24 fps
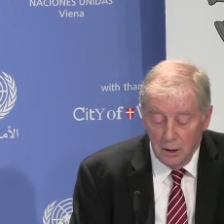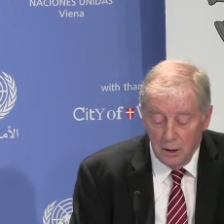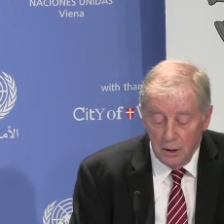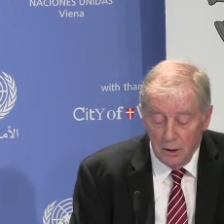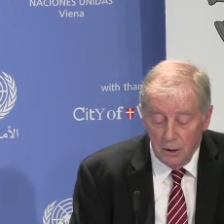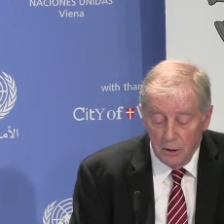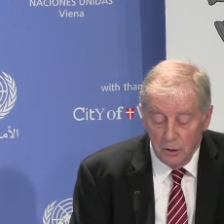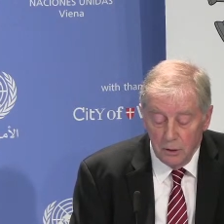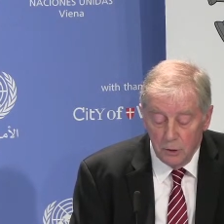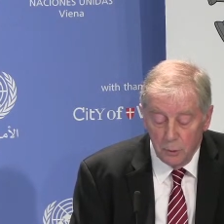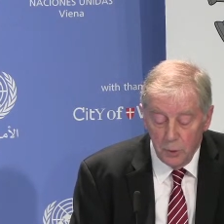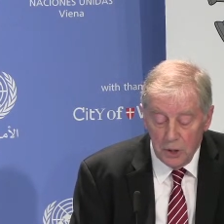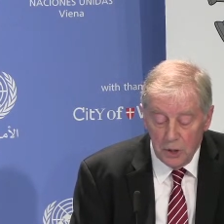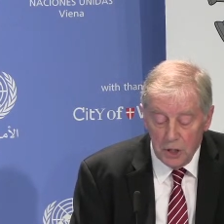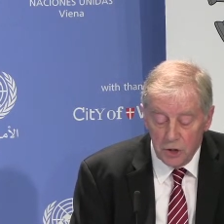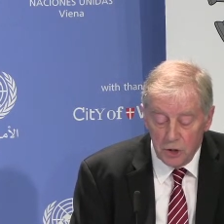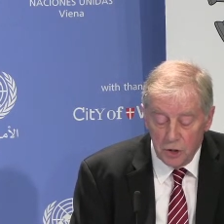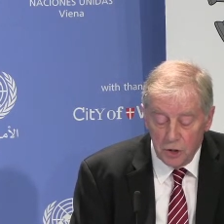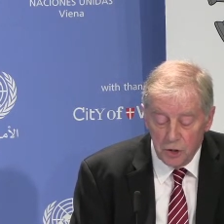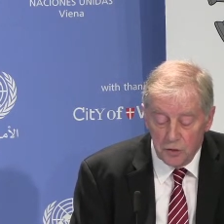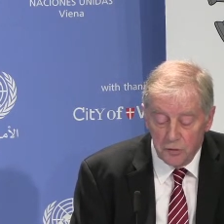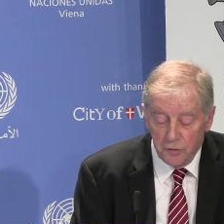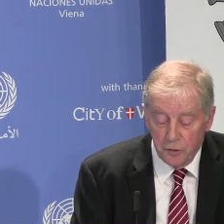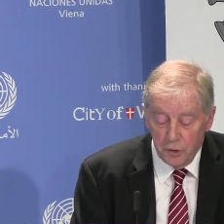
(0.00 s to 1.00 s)
The
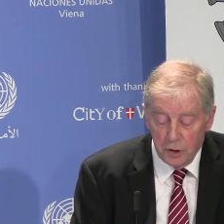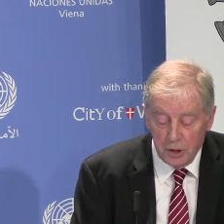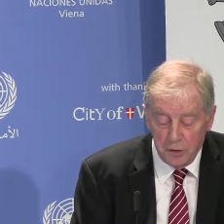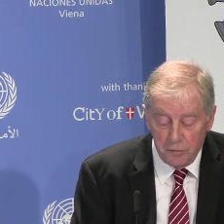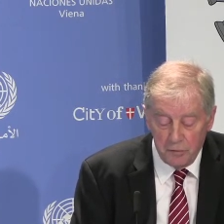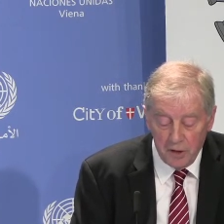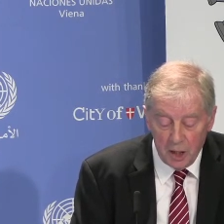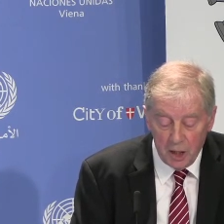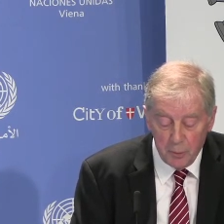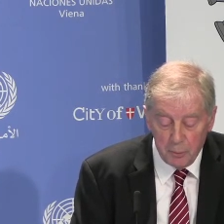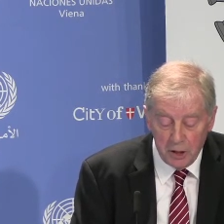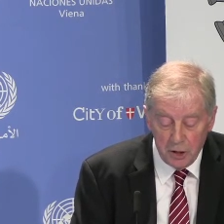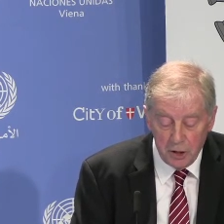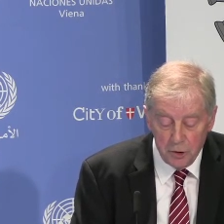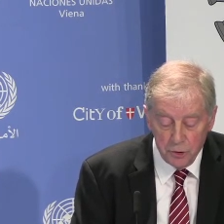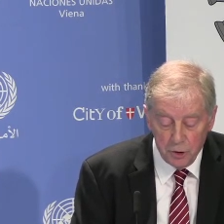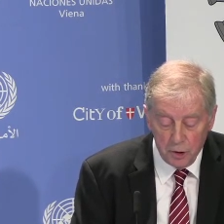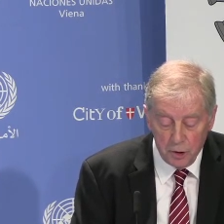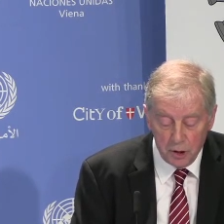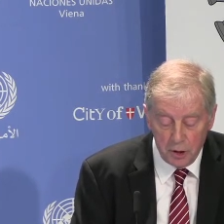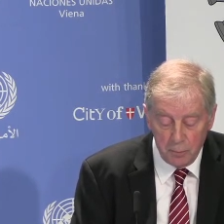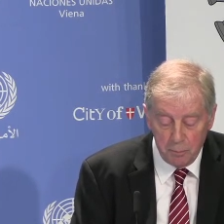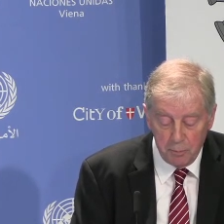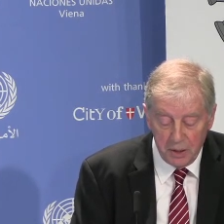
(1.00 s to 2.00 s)
reasons for developing
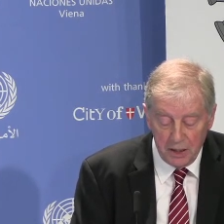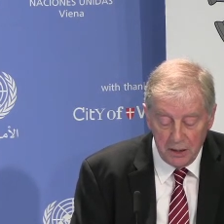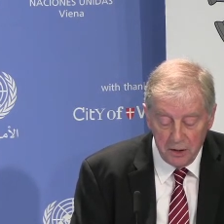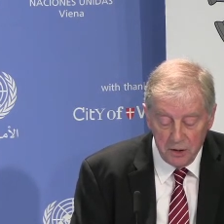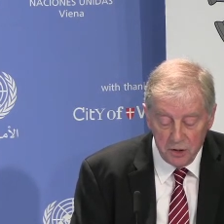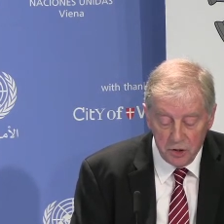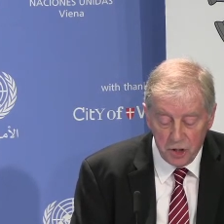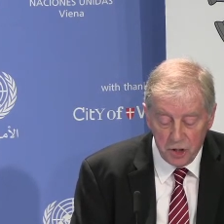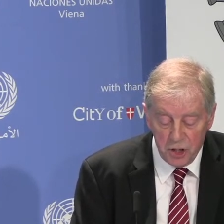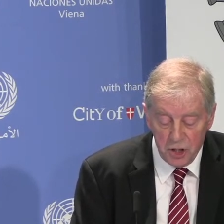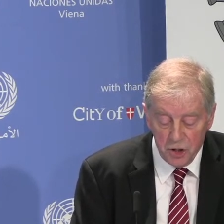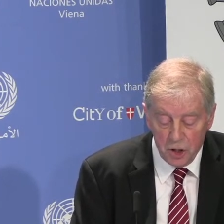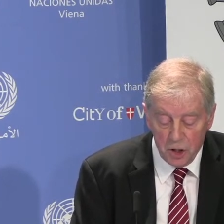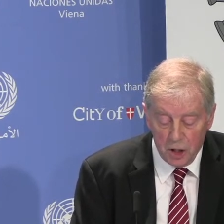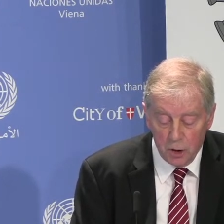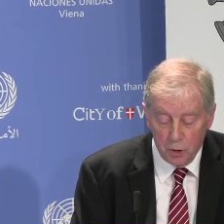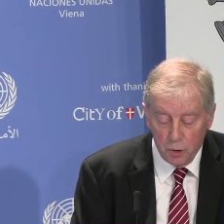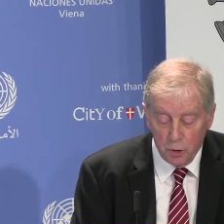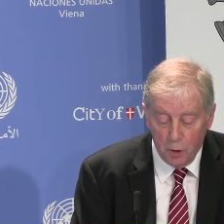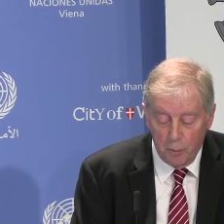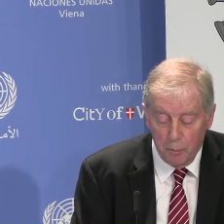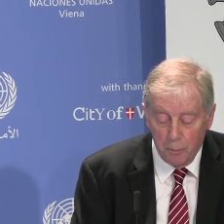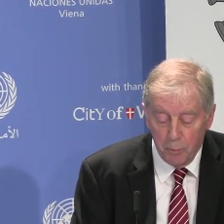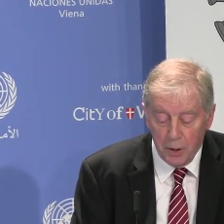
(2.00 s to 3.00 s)
drug dependencies are
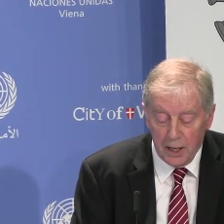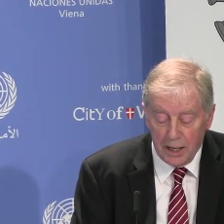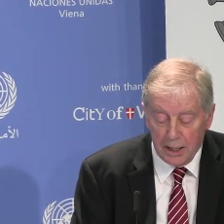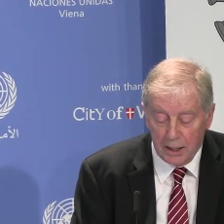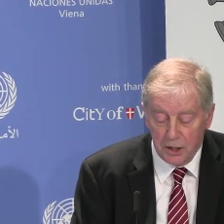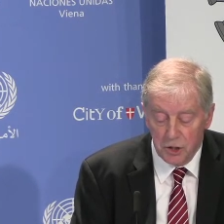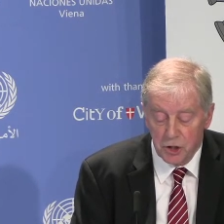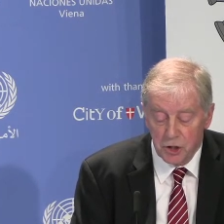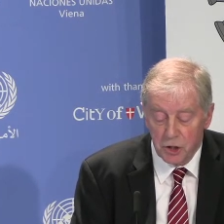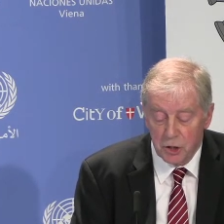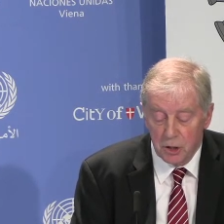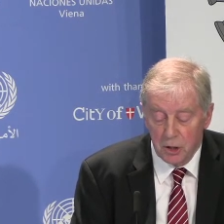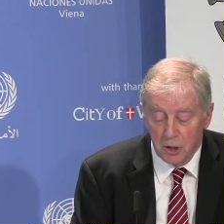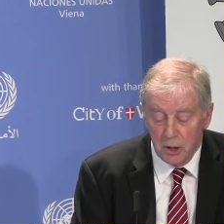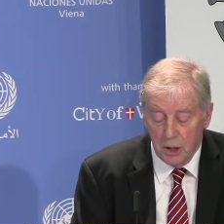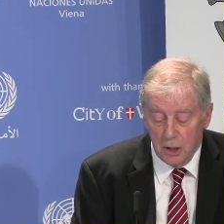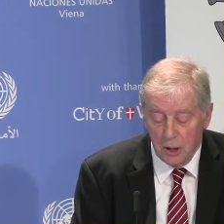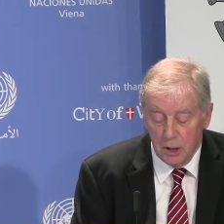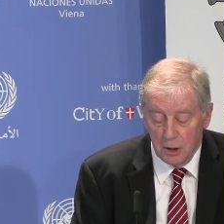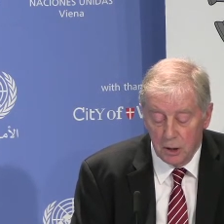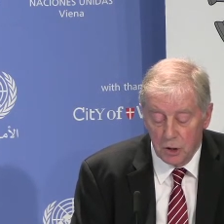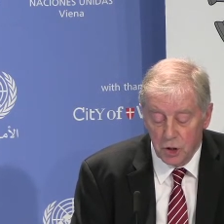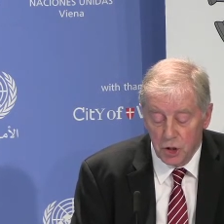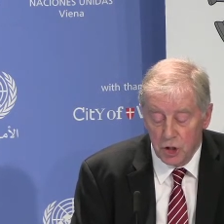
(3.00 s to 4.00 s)
complex
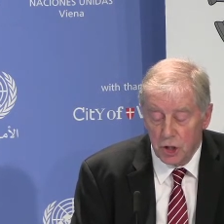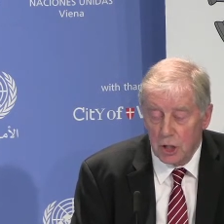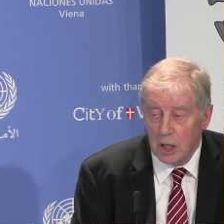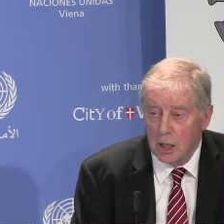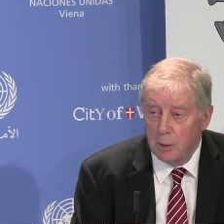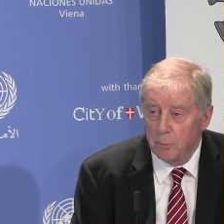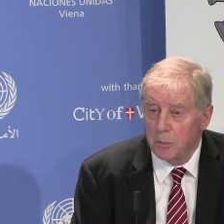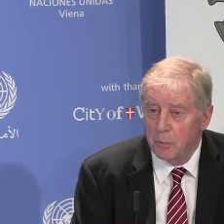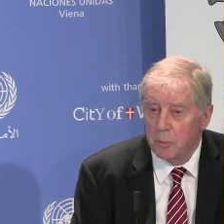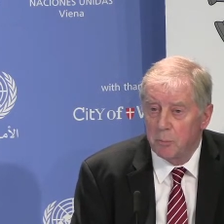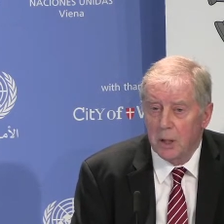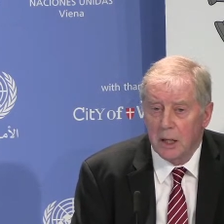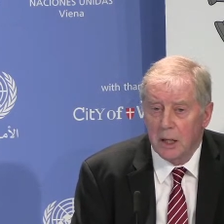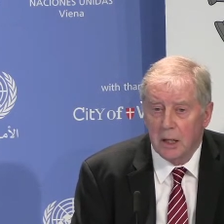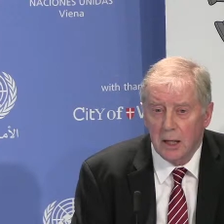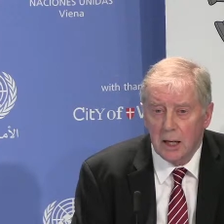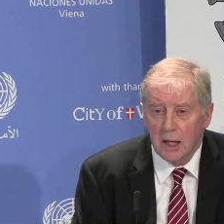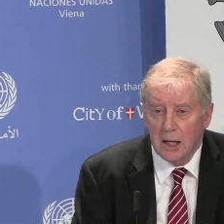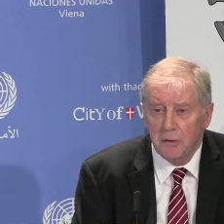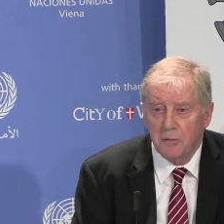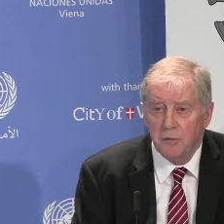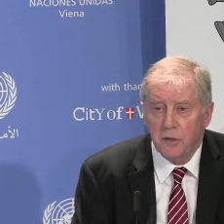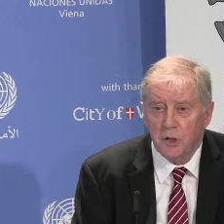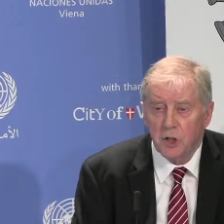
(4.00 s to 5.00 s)
and are shaped by
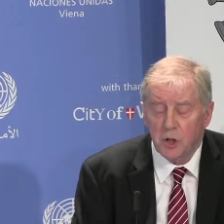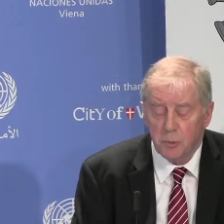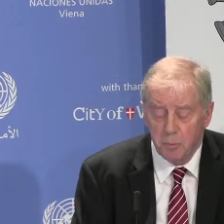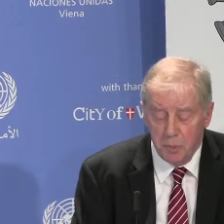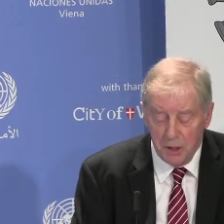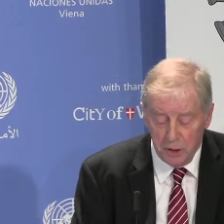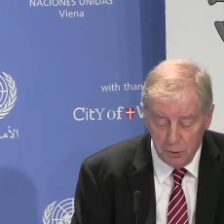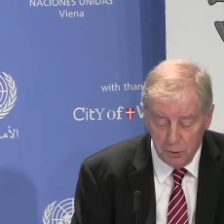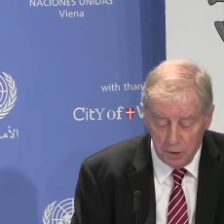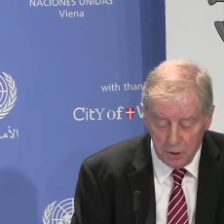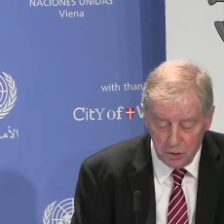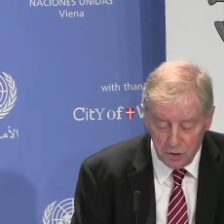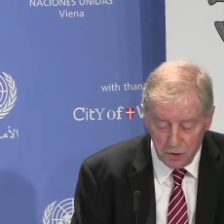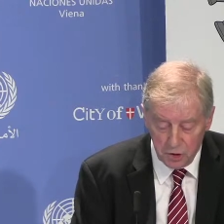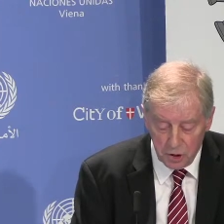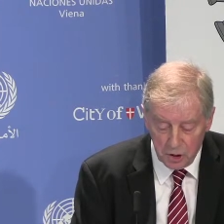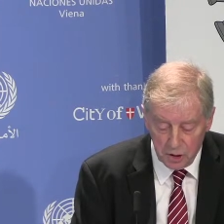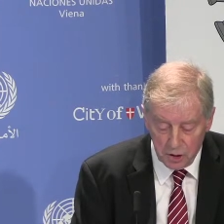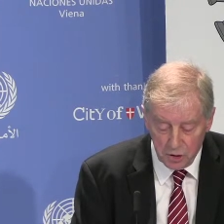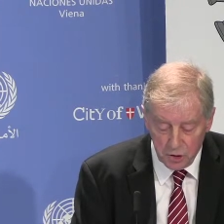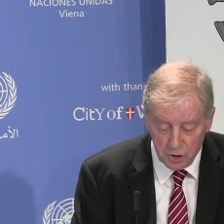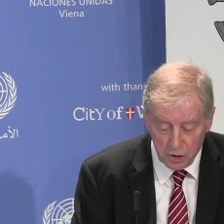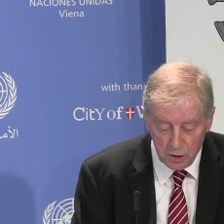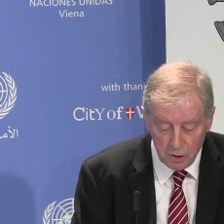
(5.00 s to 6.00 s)
life
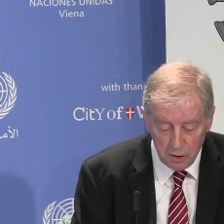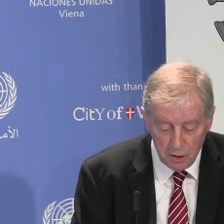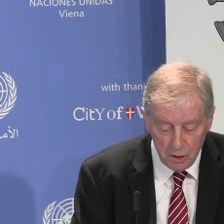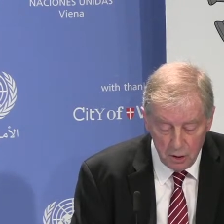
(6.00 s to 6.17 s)
experiences.